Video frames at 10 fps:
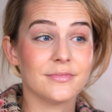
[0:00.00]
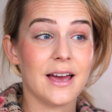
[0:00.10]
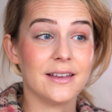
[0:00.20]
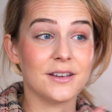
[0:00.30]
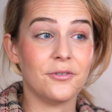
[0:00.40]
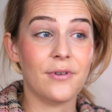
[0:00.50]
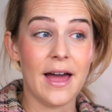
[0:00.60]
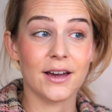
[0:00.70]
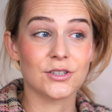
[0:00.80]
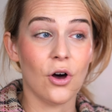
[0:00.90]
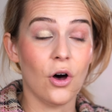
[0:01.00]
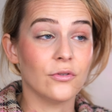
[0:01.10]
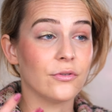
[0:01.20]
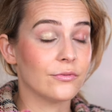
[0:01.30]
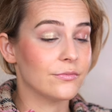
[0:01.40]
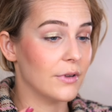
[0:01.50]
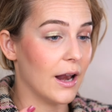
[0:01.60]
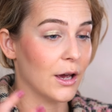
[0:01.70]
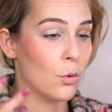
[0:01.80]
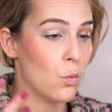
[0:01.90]
that effect of
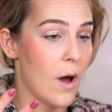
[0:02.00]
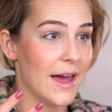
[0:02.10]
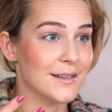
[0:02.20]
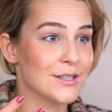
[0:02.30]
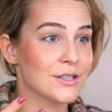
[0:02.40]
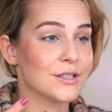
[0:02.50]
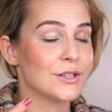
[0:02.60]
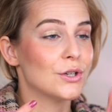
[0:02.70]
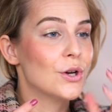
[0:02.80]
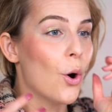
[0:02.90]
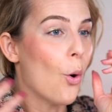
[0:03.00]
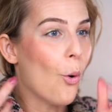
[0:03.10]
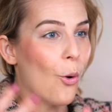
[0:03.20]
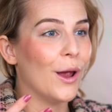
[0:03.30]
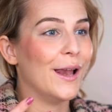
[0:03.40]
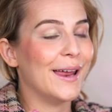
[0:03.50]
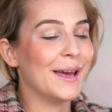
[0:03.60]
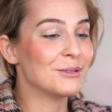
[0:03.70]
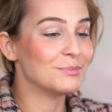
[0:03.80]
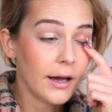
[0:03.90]
like wet
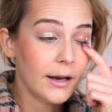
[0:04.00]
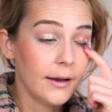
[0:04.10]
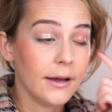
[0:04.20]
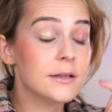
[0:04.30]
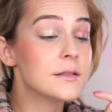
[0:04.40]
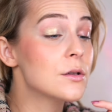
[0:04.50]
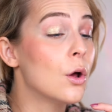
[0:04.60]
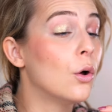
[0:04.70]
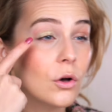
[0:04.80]
oily eyelids.